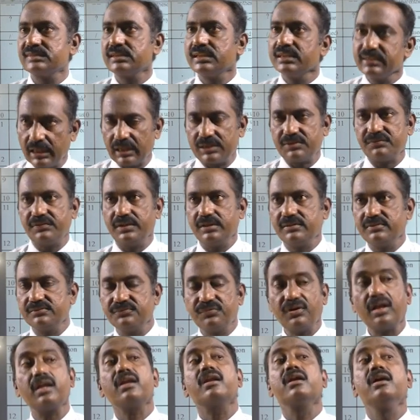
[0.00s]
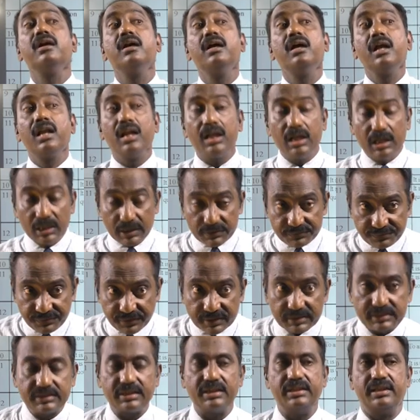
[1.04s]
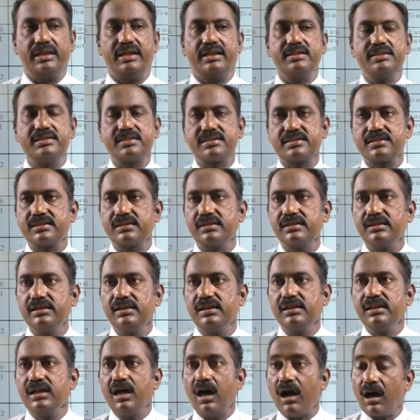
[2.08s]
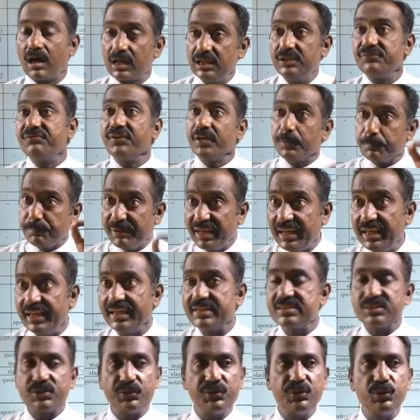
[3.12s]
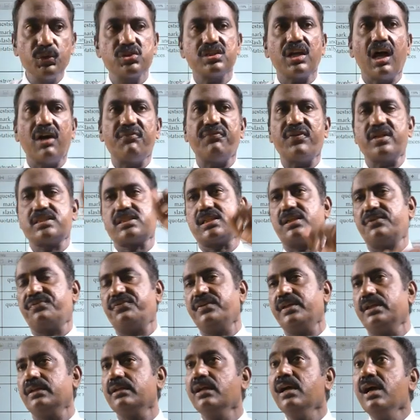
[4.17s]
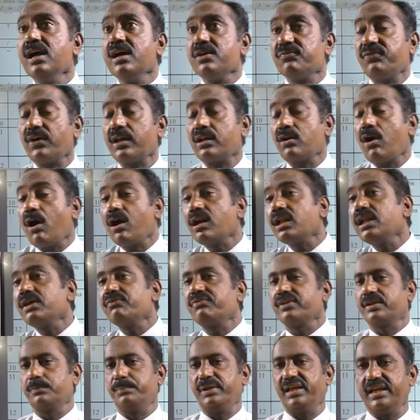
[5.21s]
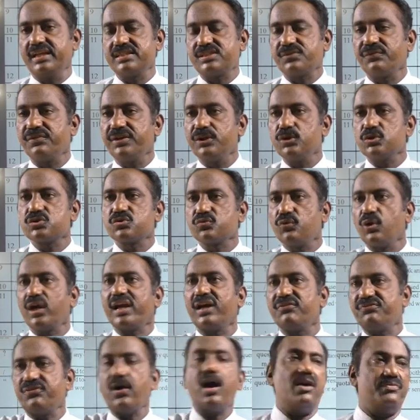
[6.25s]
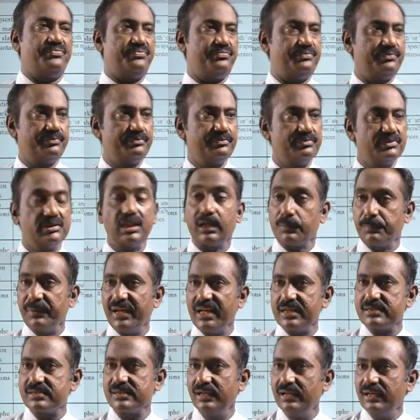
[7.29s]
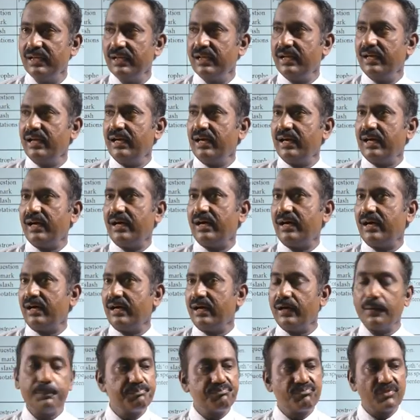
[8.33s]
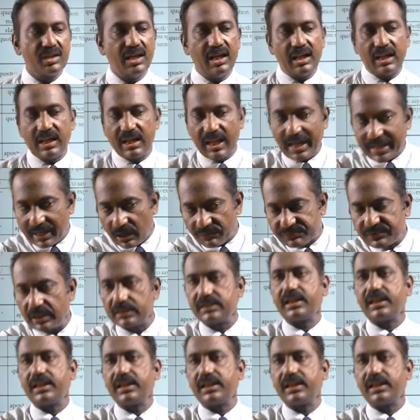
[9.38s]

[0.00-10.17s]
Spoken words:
in that way. For living things or living beings, we use apostrophe. For non-living beings, we use of. That means leg of the